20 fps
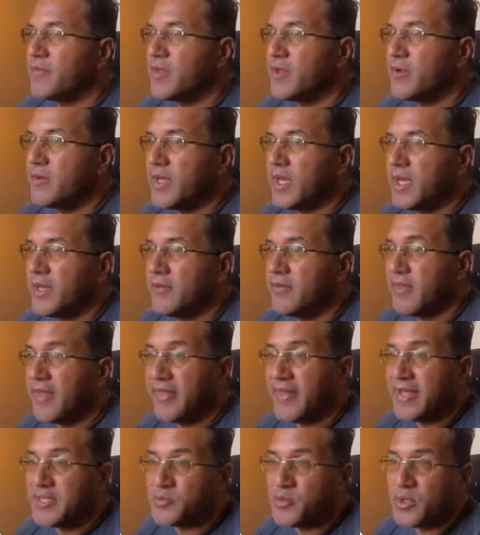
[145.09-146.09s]
Okay,
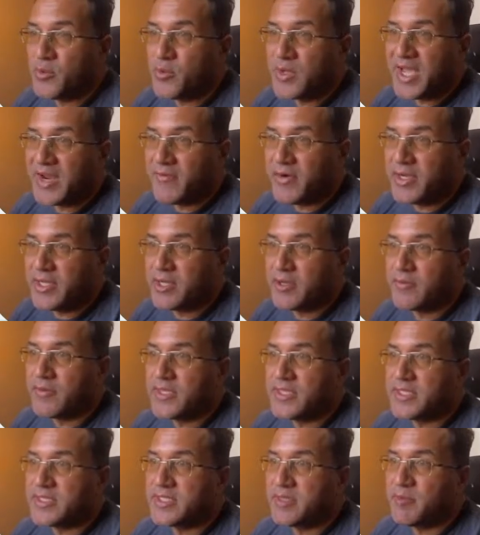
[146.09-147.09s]
then that's what we have right here.
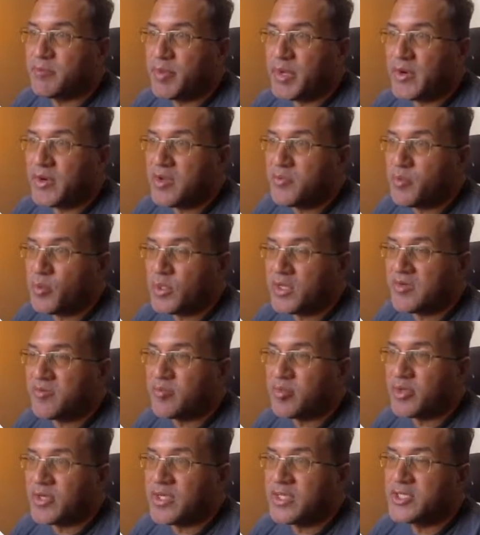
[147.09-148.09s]
This is the bearing point of
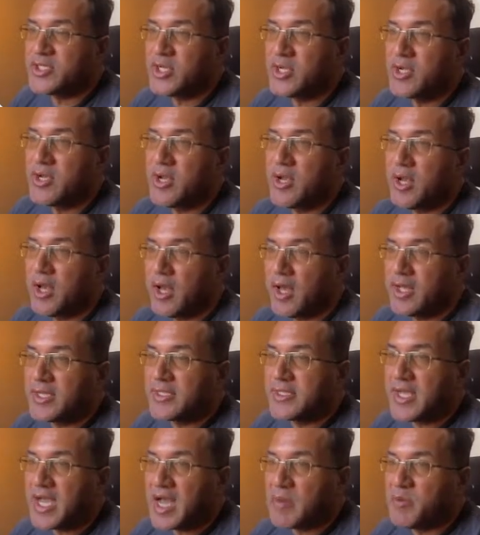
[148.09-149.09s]
bridge
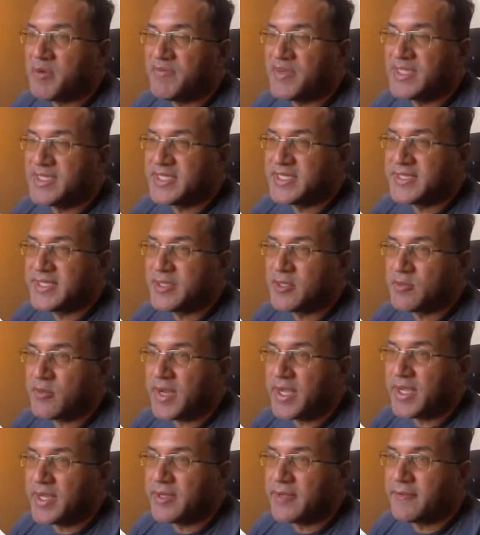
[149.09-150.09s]
on top of existing
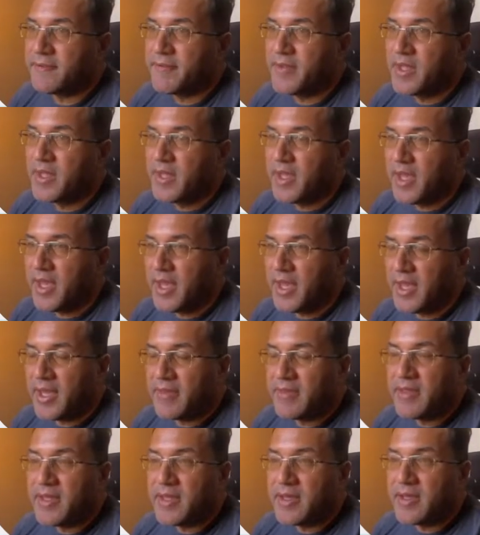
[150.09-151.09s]
grade.
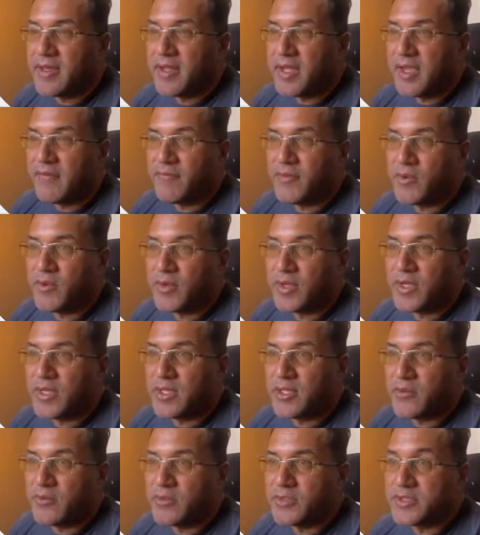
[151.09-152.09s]
And then if you were going to
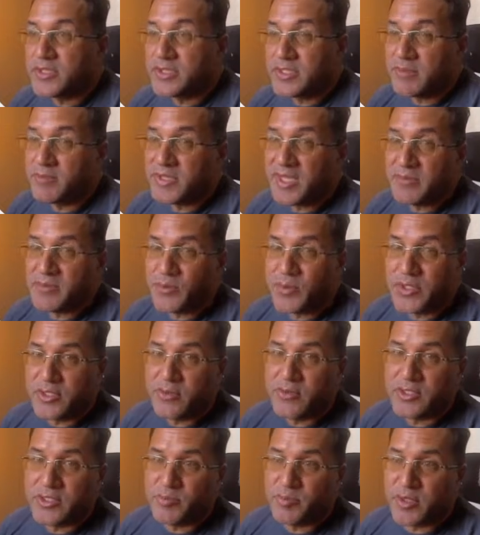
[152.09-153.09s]
use, sometimes we
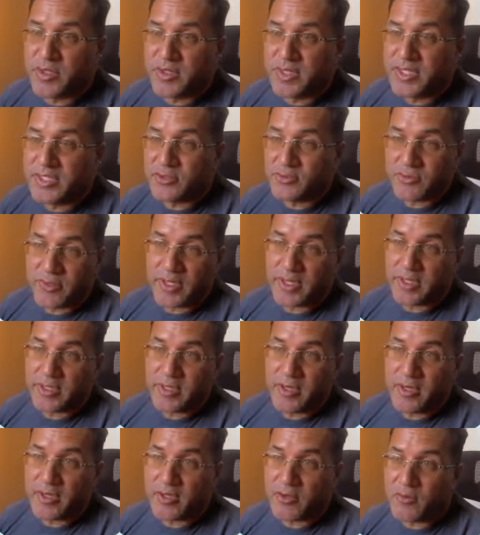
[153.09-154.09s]
do just put these directly
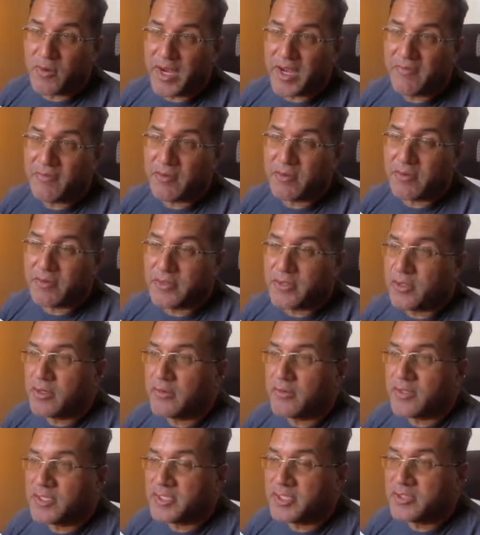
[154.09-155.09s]
on gravel or
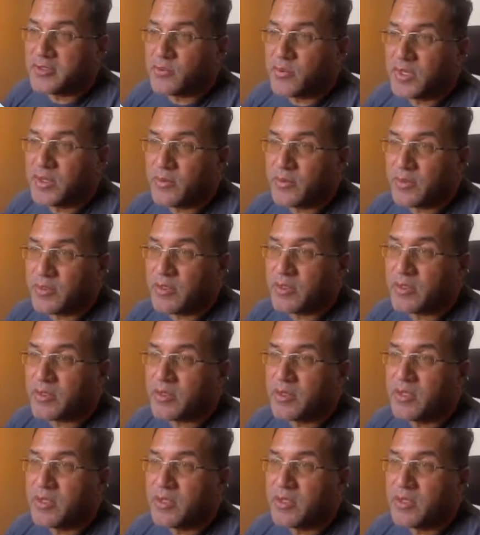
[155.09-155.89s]
dirt. This is the way it would look.